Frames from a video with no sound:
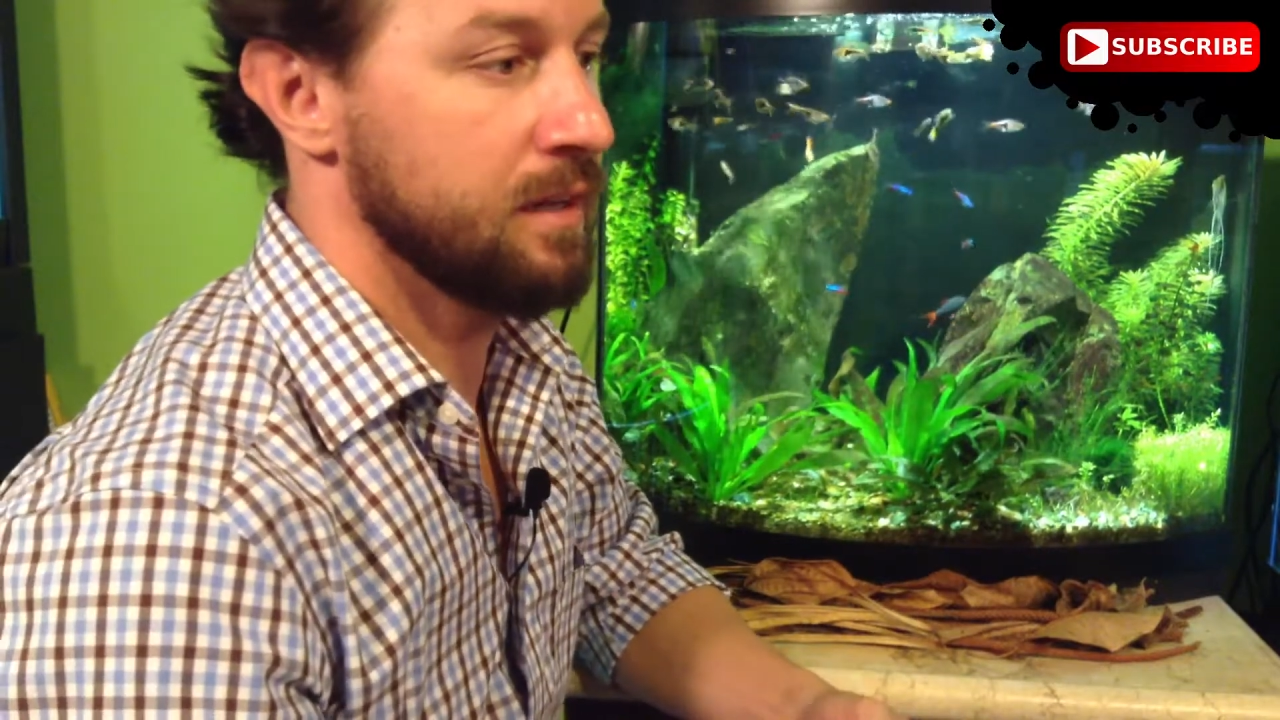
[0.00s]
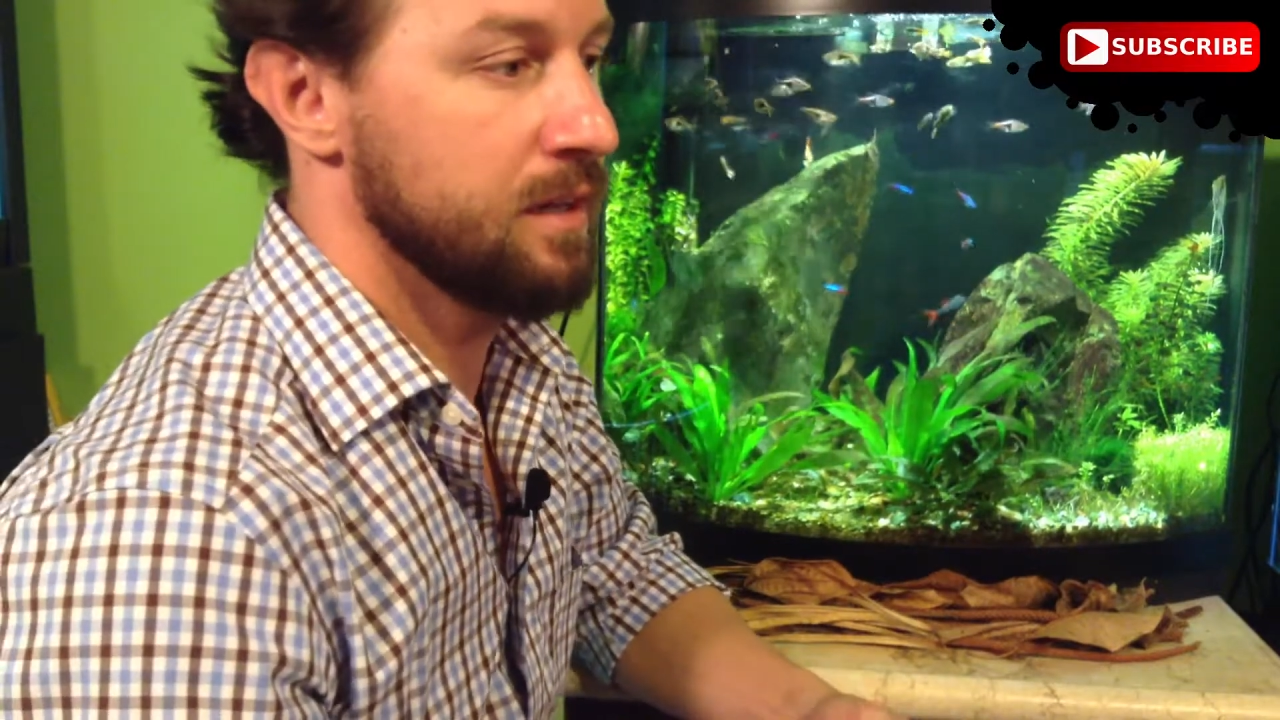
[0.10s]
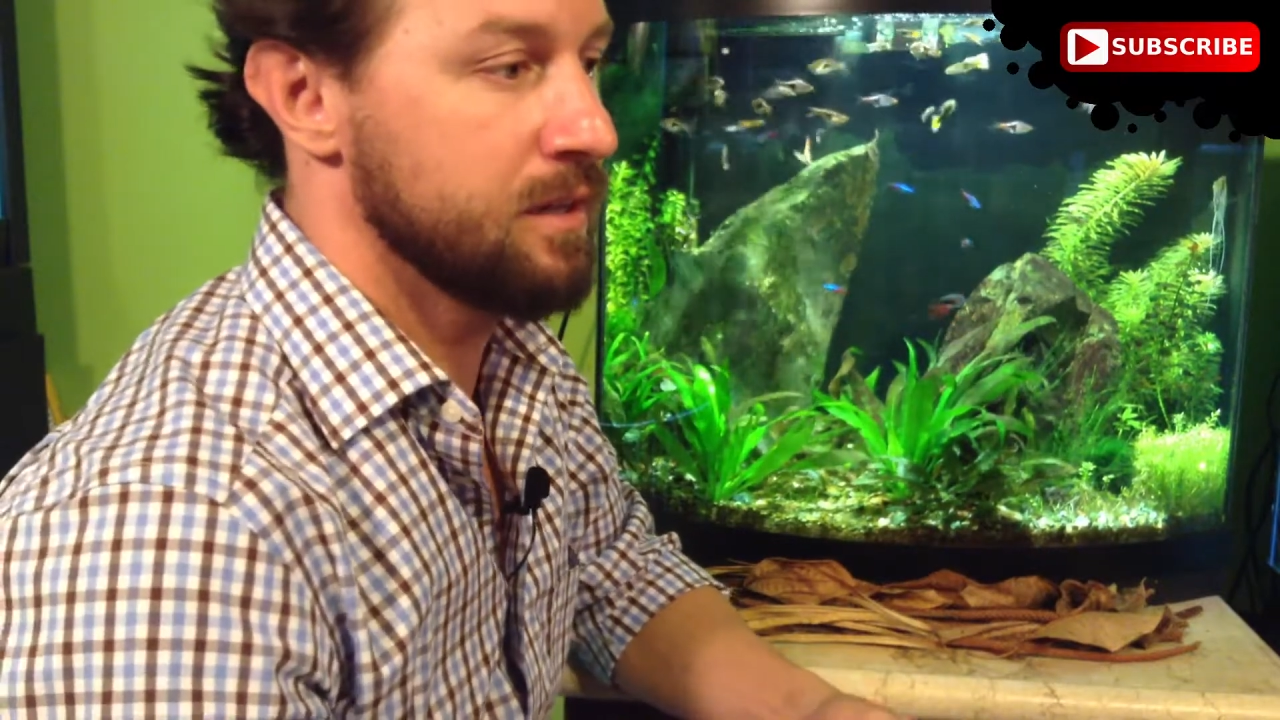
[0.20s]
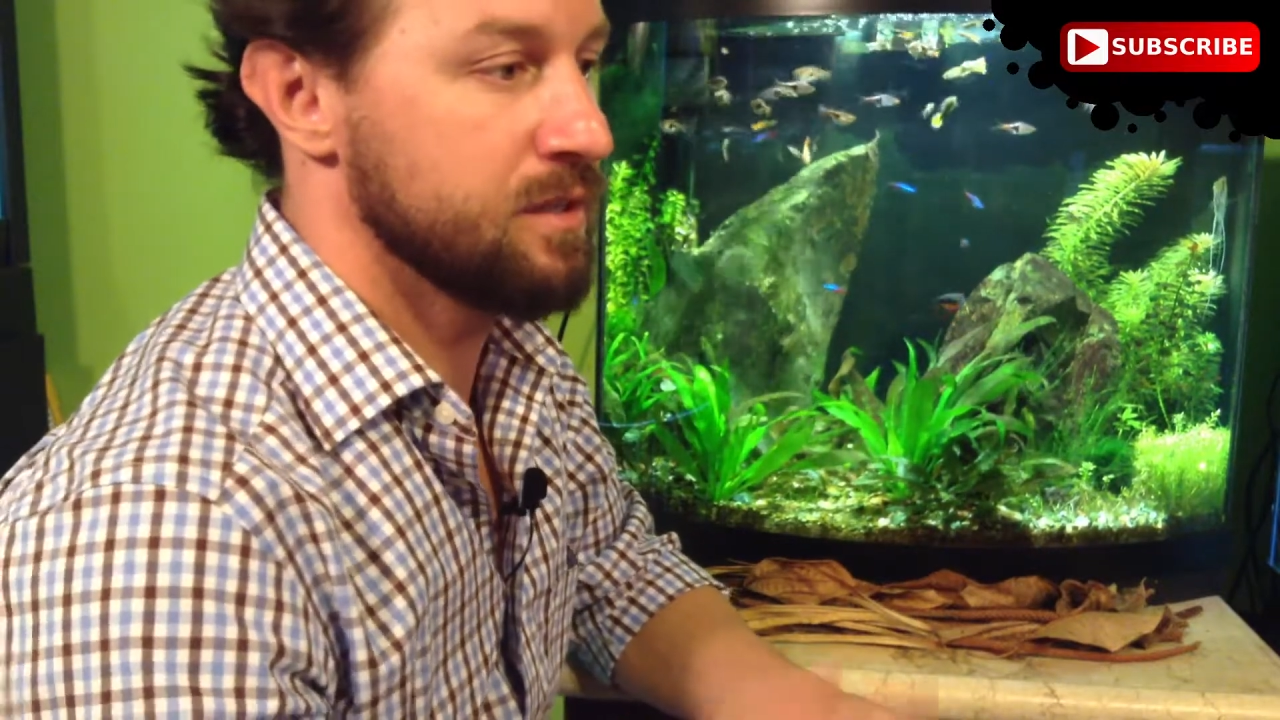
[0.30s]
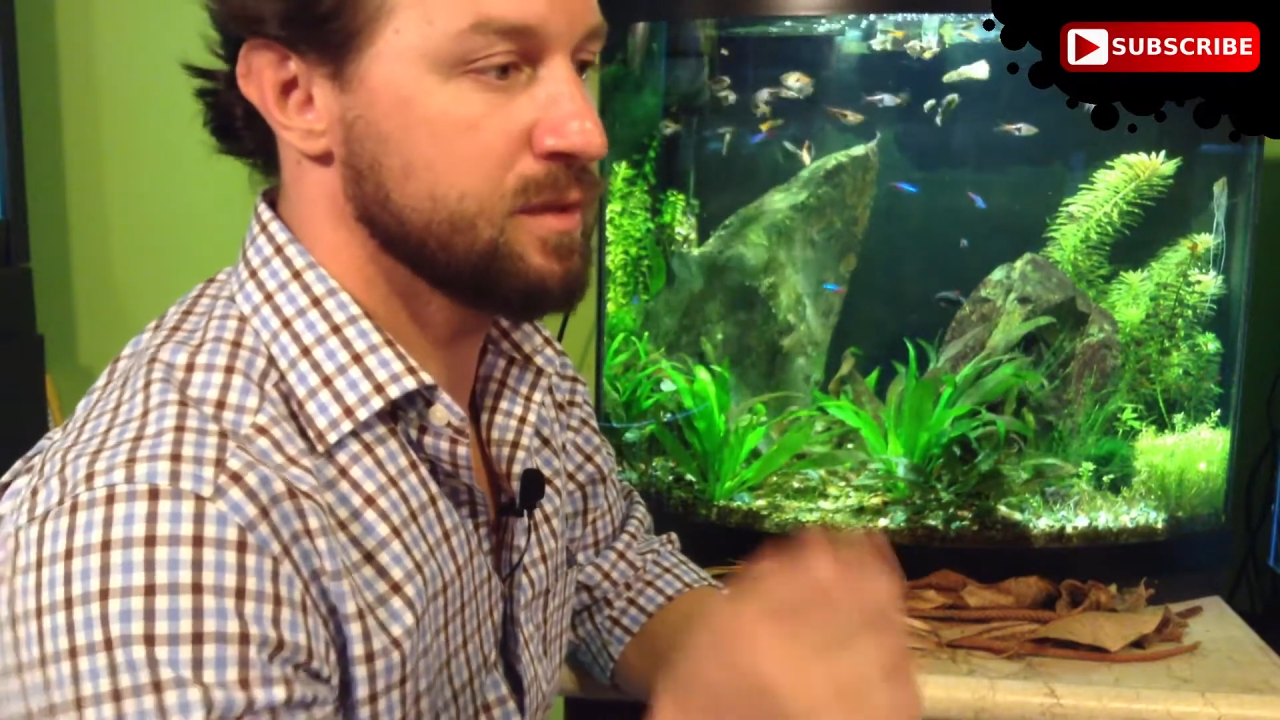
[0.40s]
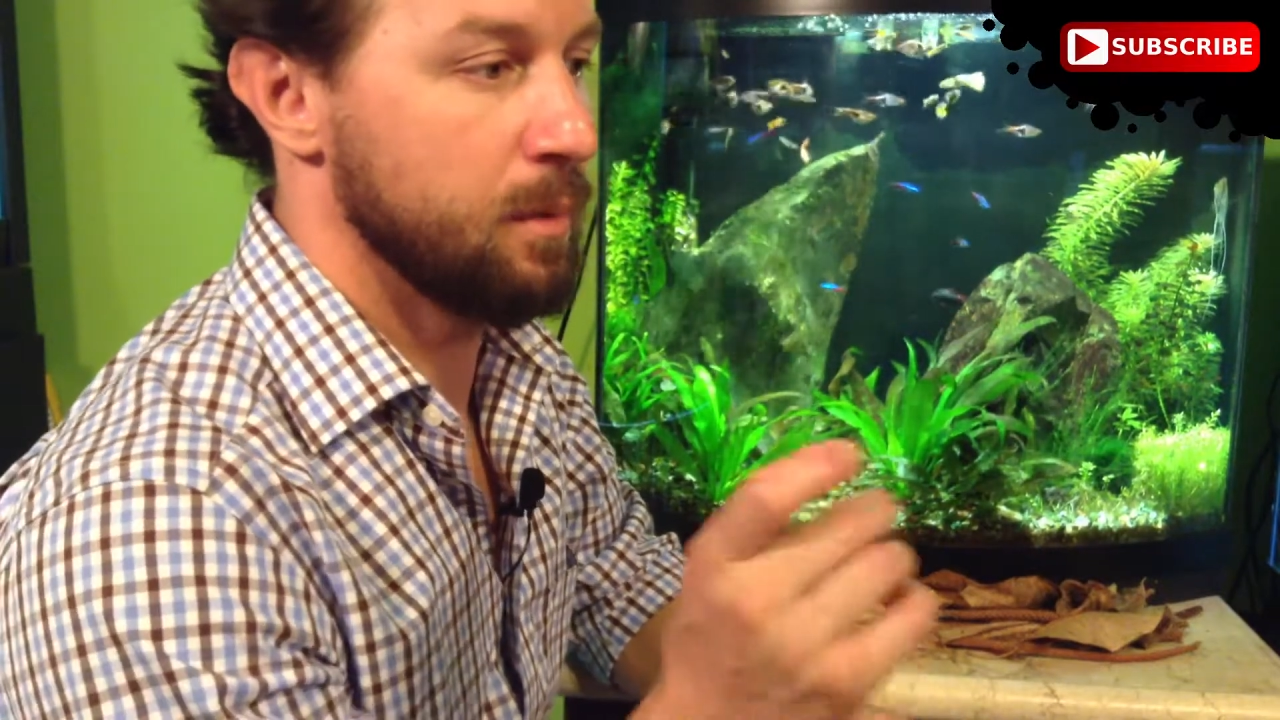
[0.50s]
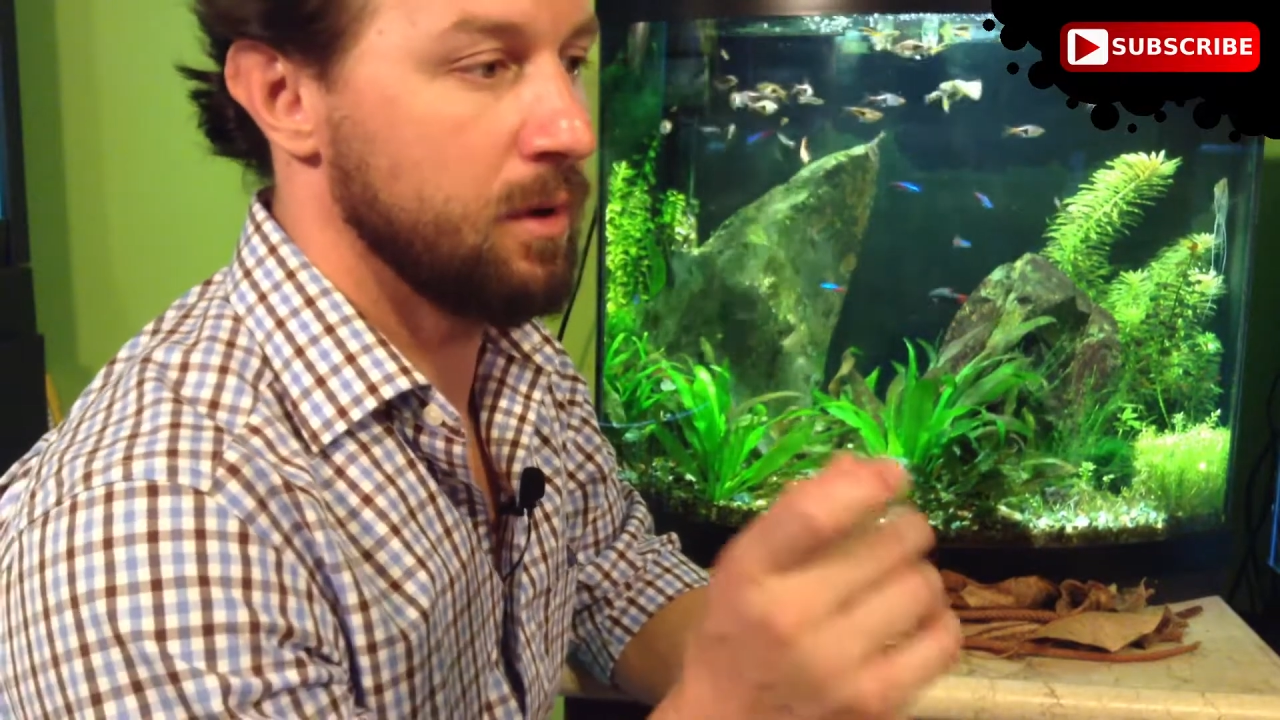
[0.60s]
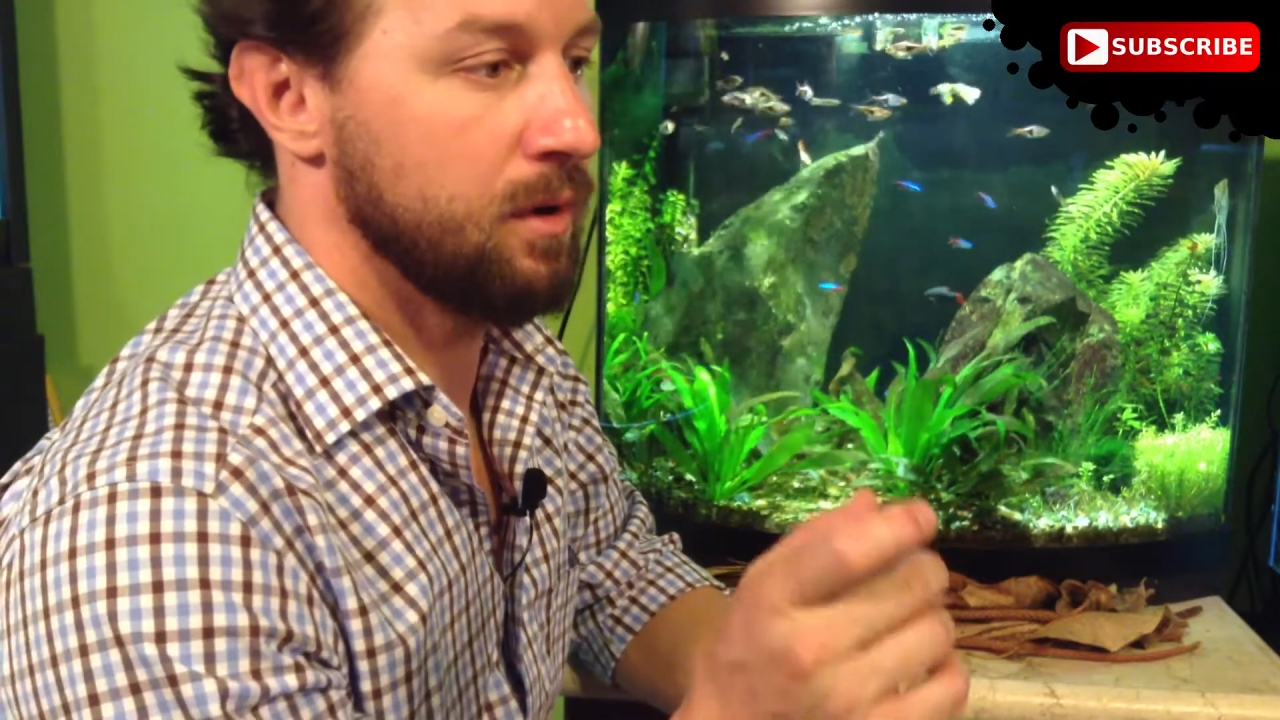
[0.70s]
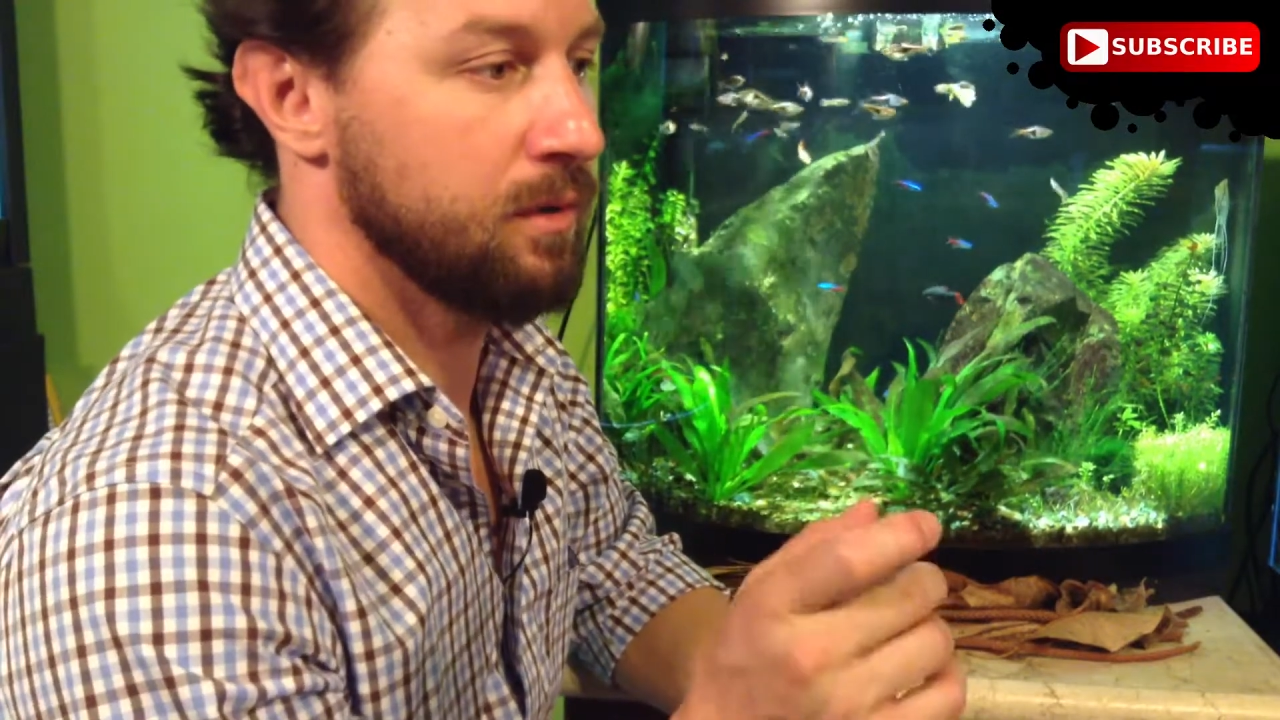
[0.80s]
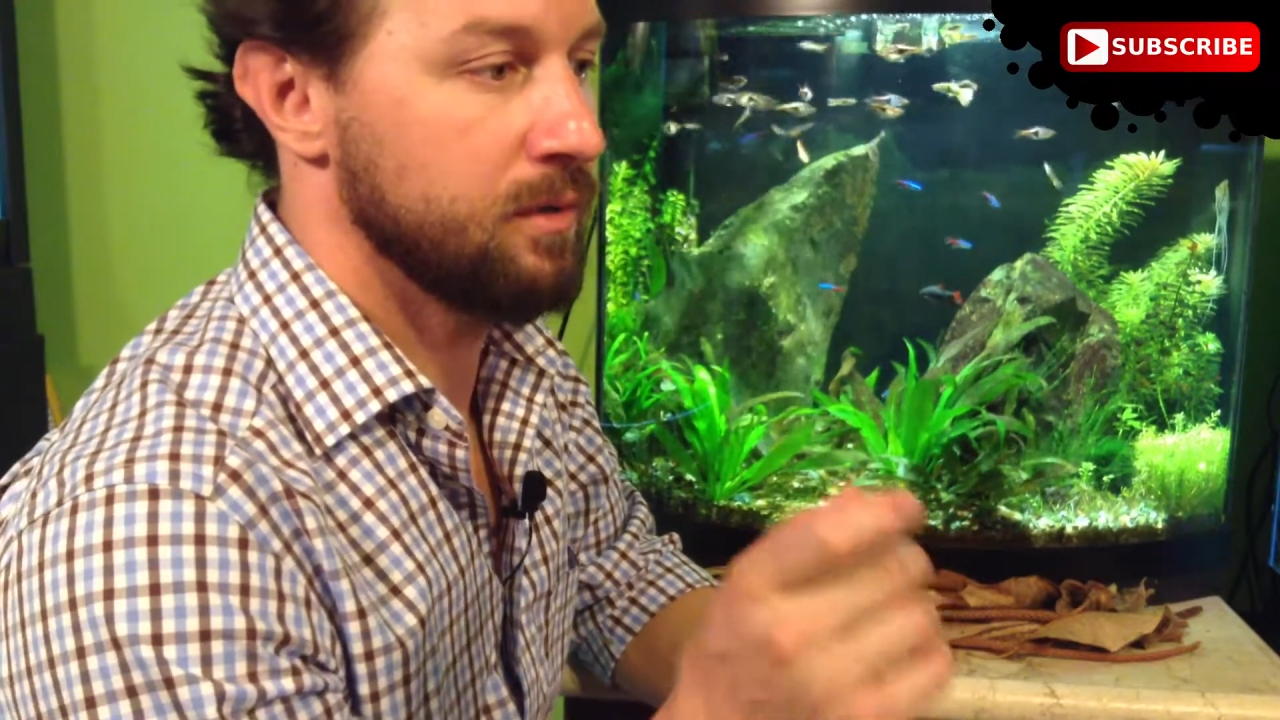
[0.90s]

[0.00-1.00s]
small